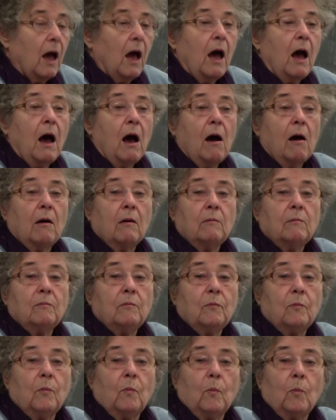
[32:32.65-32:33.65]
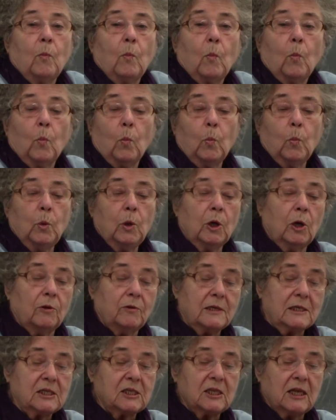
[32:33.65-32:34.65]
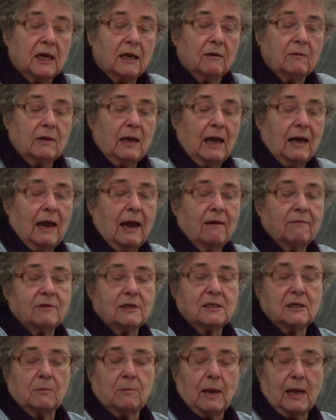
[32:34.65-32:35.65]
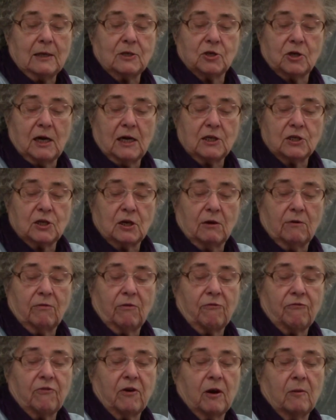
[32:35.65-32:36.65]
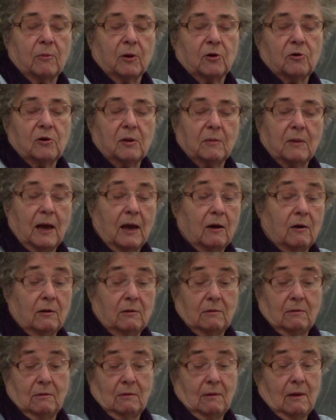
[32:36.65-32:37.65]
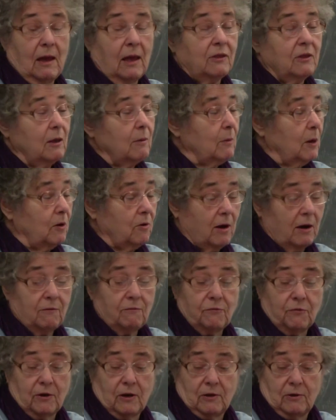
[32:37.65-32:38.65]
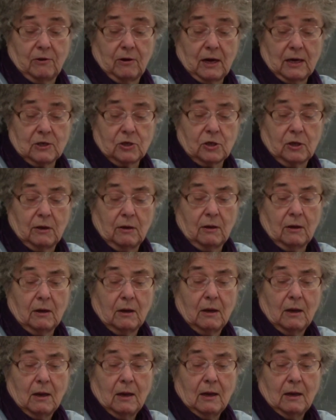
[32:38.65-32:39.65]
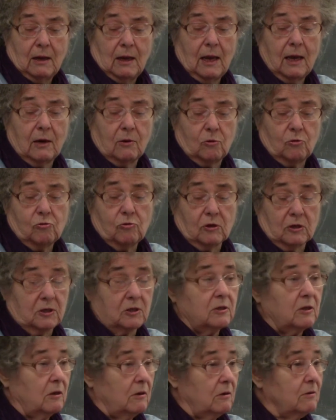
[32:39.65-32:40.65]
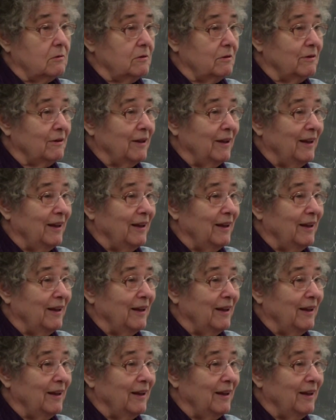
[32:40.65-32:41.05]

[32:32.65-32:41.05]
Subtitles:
You know, this thing, I have this imagination of a farmer going back. My grandfather, actually, he had a horse, though.